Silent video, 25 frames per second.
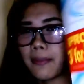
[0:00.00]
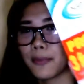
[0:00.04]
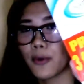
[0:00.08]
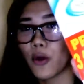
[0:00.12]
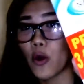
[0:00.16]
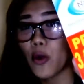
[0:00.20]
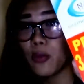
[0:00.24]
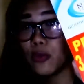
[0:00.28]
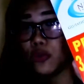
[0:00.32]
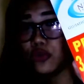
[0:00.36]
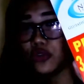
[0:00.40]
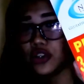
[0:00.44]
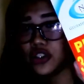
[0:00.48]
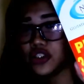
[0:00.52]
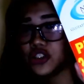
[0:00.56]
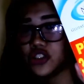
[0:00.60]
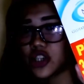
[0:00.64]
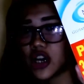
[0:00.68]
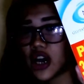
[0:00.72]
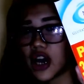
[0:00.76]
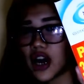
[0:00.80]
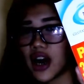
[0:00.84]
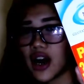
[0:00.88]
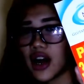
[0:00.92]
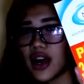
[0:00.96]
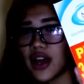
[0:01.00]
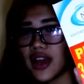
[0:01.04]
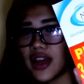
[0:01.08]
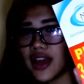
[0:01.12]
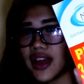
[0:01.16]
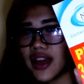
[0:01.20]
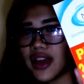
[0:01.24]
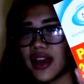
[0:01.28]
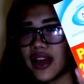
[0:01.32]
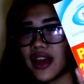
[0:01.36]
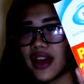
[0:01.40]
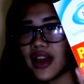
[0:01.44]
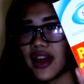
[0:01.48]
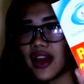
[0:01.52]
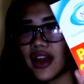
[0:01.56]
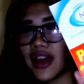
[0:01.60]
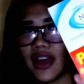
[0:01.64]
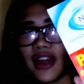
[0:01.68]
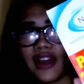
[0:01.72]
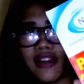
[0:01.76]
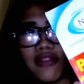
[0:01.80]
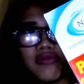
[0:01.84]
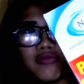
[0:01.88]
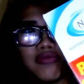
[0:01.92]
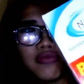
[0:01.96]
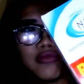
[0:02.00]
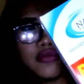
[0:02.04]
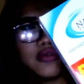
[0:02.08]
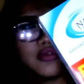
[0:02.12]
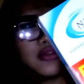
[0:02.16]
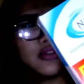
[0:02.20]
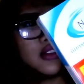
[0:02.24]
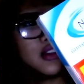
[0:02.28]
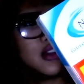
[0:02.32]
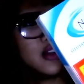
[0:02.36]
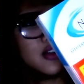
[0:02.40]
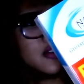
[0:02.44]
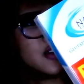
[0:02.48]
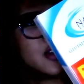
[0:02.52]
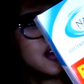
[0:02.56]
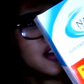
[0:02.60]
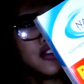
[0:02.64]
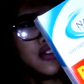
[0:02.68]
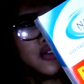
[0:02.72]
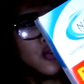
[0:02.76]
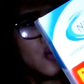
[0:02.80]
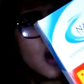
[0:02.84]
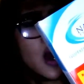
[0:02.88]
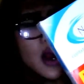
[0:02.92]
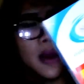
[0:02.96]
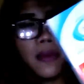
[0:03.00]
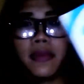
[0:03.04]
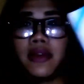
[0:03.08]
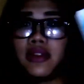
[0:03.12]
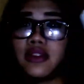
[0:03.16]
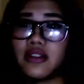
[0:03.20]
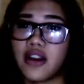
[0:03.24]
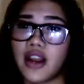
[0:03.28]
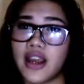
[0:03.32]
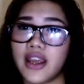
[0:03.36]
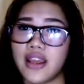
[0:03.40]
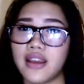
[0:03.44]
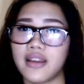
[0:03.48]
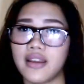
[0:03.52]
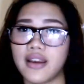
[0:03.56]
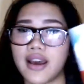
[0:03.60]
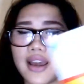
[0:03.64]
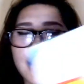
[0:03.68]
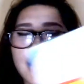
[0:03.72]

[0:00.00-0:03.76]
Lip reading: Promo na siya. And there's no harm in trying,